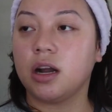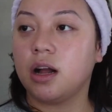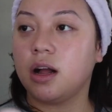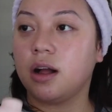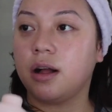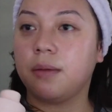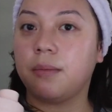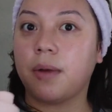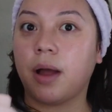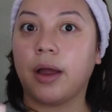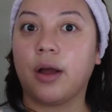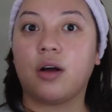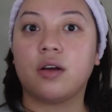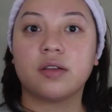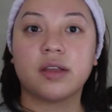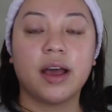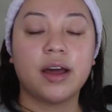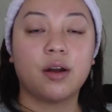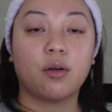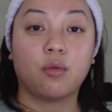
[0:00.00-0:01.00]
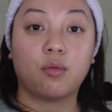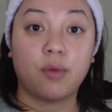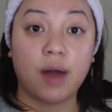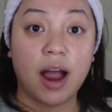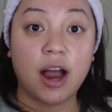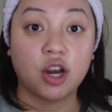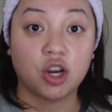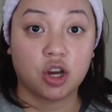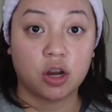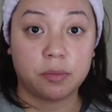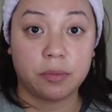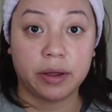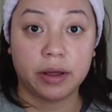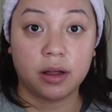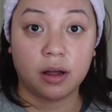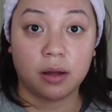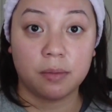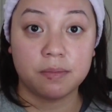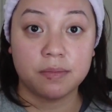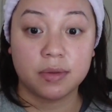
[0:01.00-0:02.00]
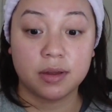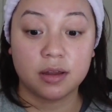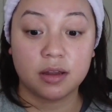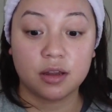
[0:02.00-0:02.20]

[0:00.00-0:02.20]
I also had a rash on my gums,